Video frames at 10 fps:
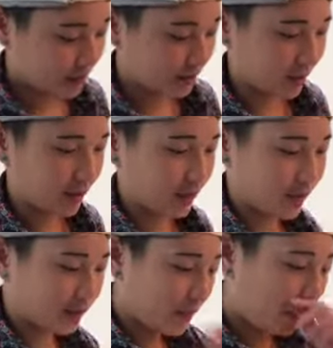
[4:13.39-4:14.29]

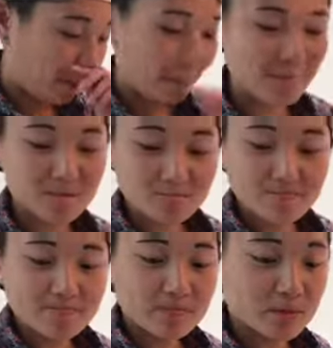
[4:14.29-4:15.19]
Okay.
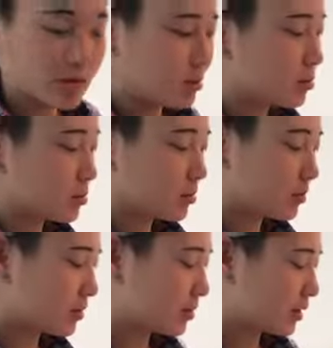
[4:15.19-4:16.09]
Ooh,
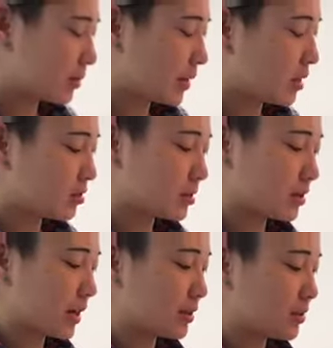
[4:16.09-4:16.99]
I might also
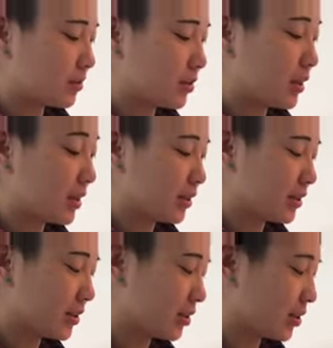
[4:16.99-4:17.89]
add some green
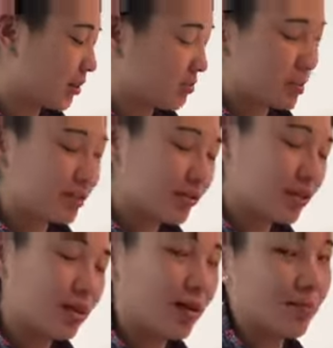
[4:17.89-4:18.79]
onions on top, just for
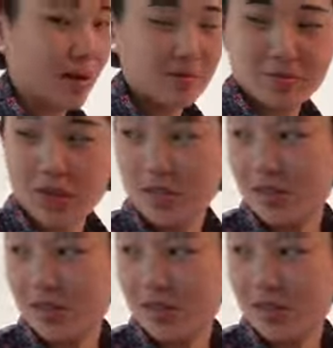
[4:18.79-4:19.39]
like a pop of color.